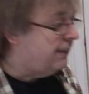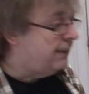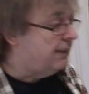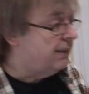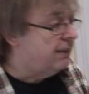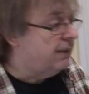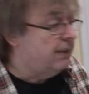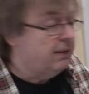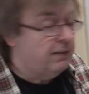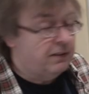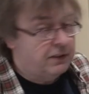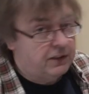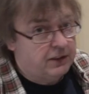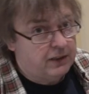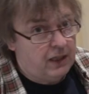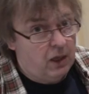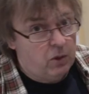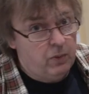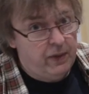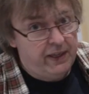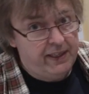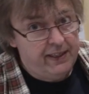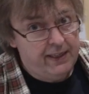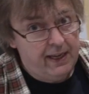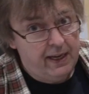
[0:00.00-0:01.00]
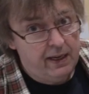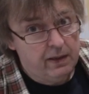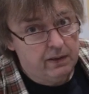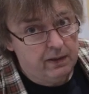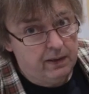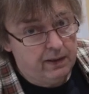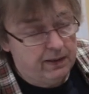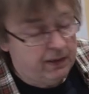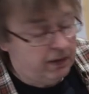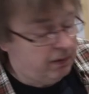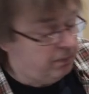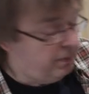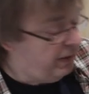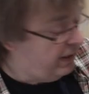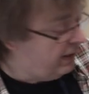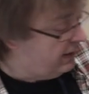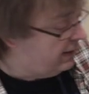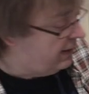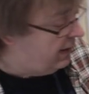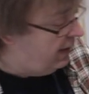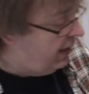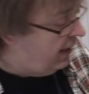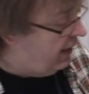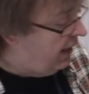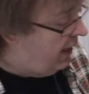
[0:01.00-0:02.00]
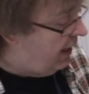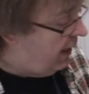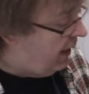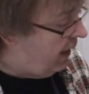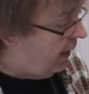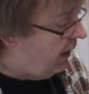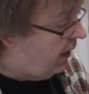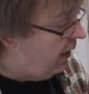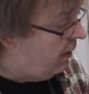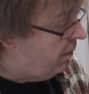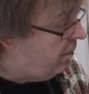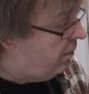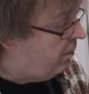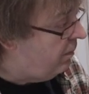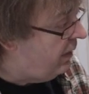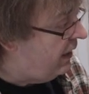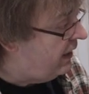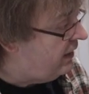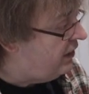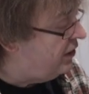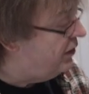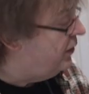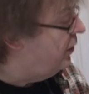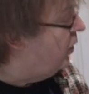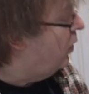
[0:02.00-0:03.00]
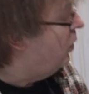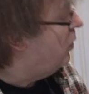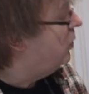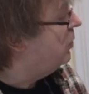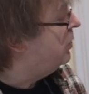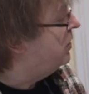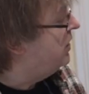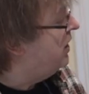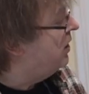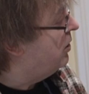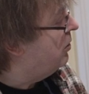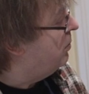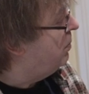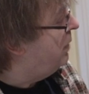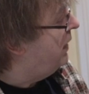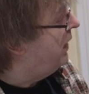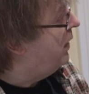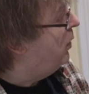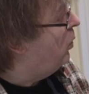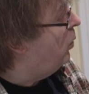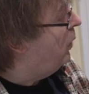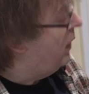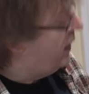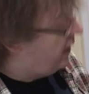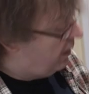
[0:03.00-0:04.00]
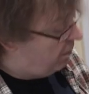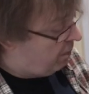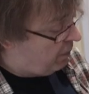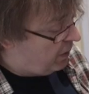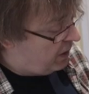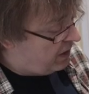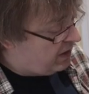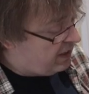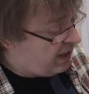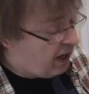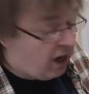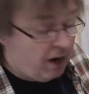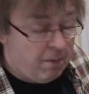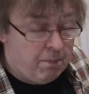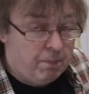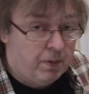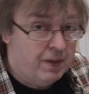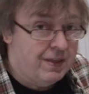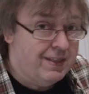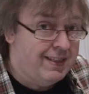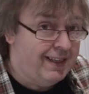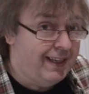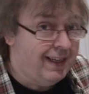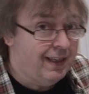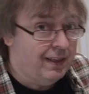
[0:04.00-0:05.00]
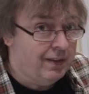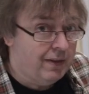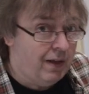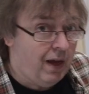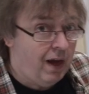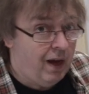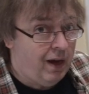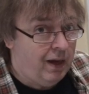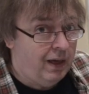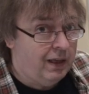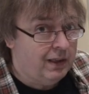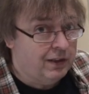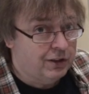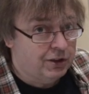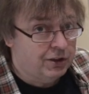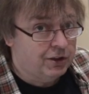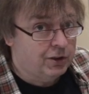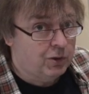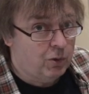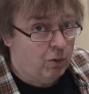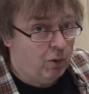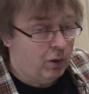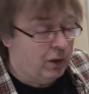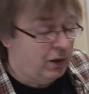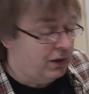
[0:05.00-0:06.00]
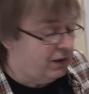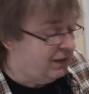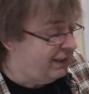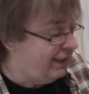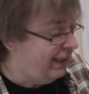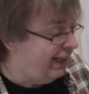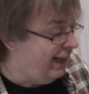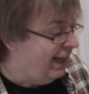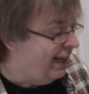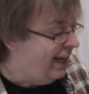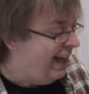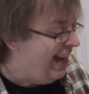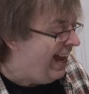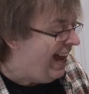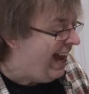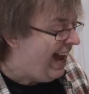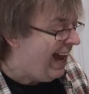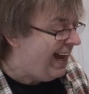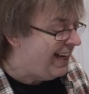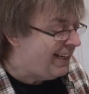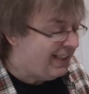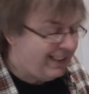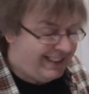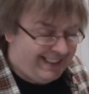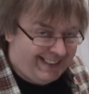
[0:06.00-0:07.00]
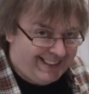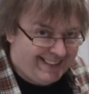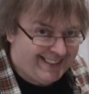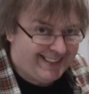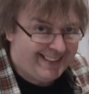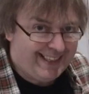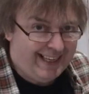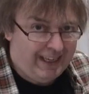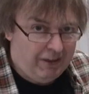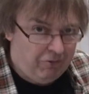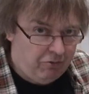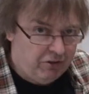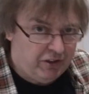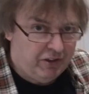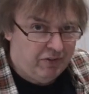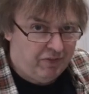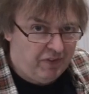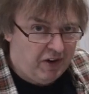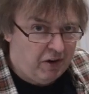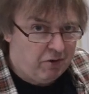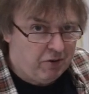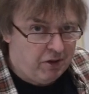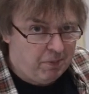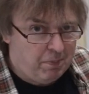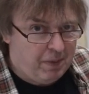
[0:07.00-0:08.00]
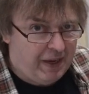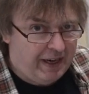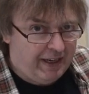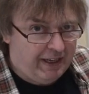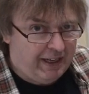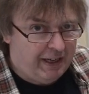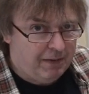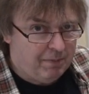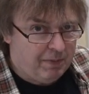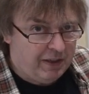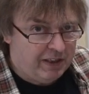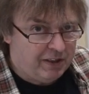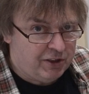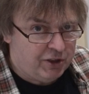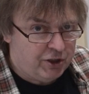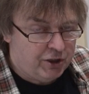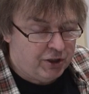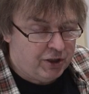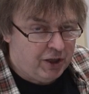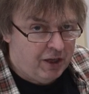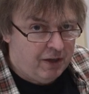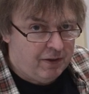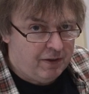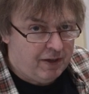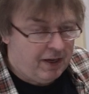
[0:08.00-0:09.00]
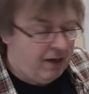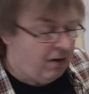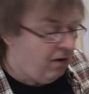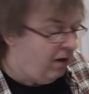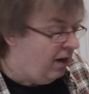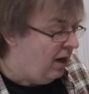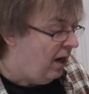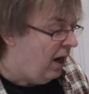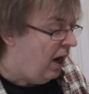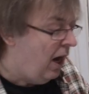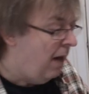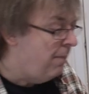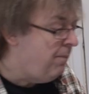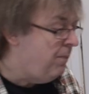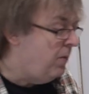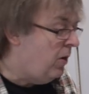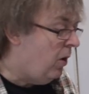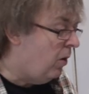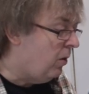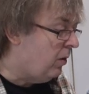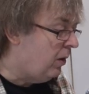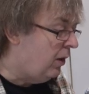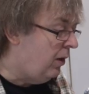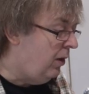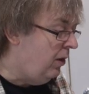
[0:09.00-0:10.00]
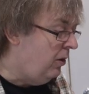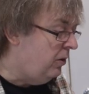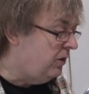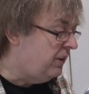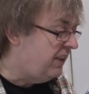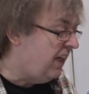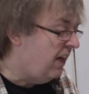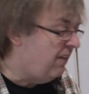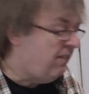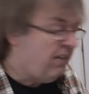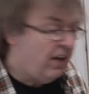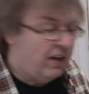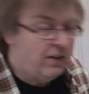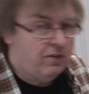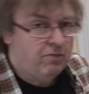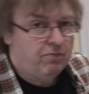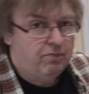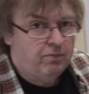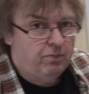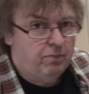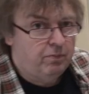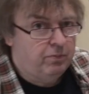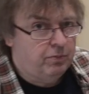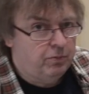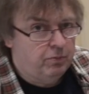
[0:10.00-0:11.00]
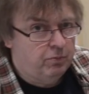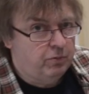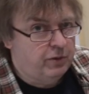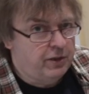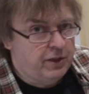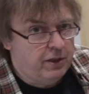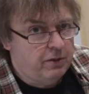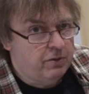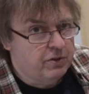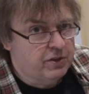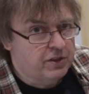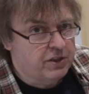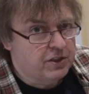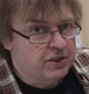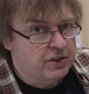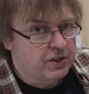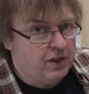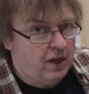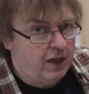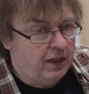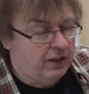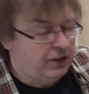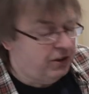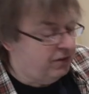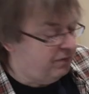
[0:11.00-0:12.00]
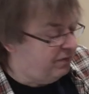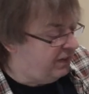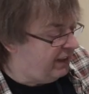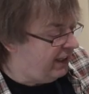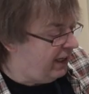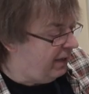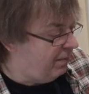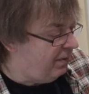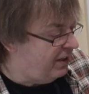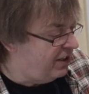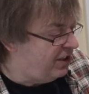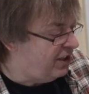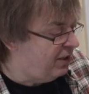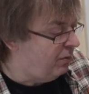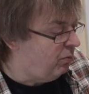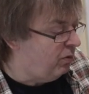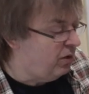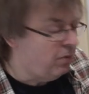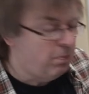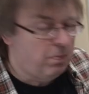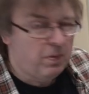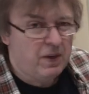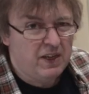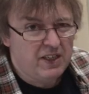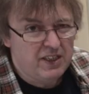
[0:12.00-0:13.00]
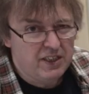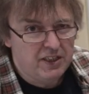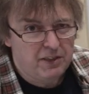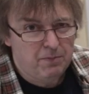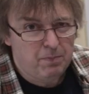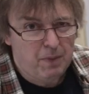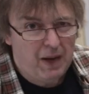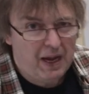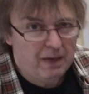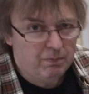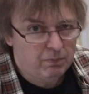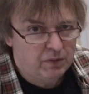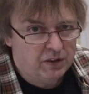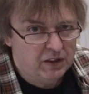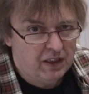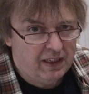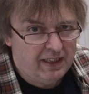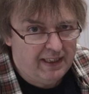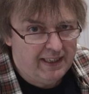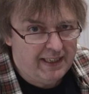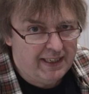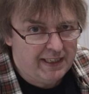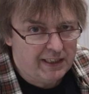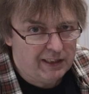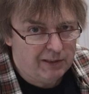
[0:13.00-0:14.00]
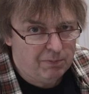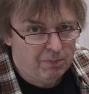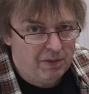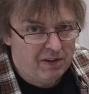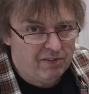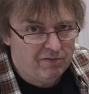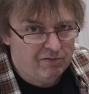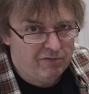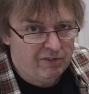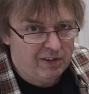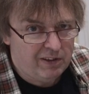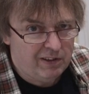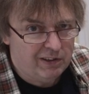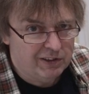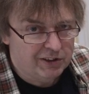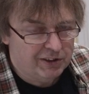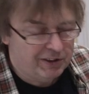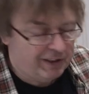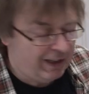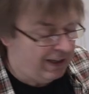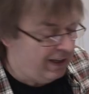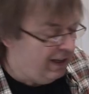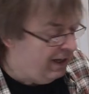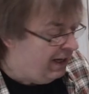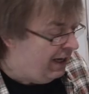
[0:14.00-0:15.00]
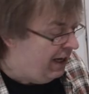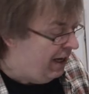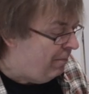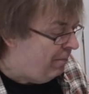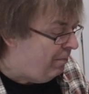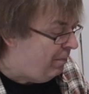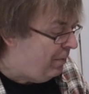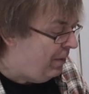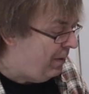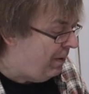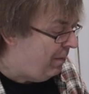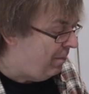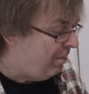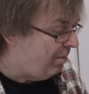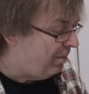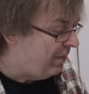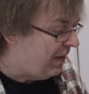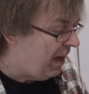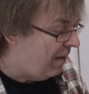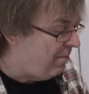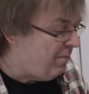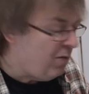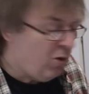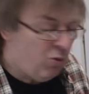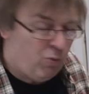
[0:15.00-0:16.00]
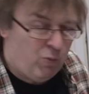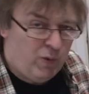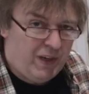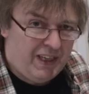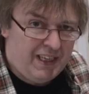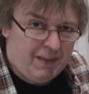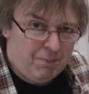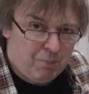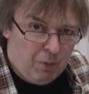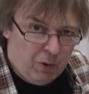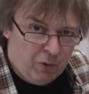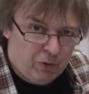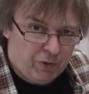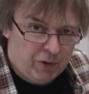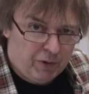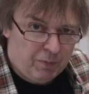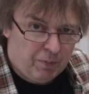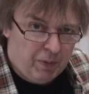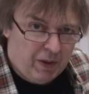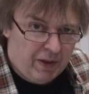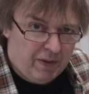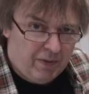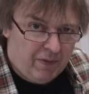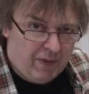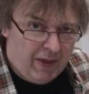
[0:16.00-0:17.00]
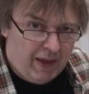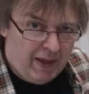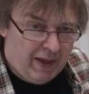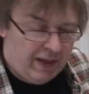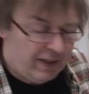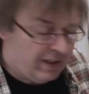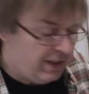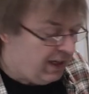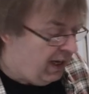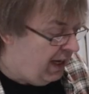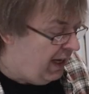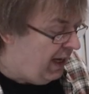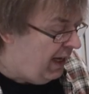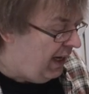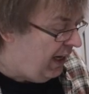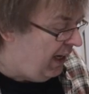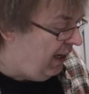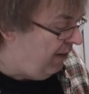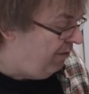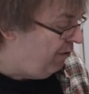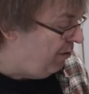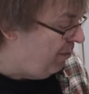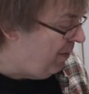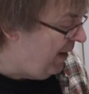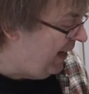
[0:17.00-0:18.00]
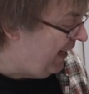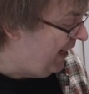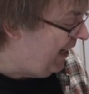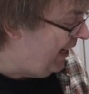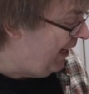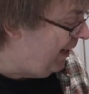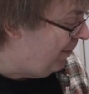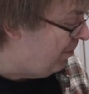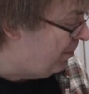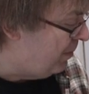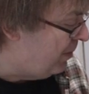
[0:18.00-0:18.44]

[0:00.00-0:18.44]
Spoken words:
is slowing down a little bit. It's not terribly quick printing. I'm printing at the highest quality, and I did say it was a very big image. Now, I'm not losing. If I'd have reduced the size of the image, it would have printed perhaps a little bit faster, but I'm not really bothered by that. If you're making a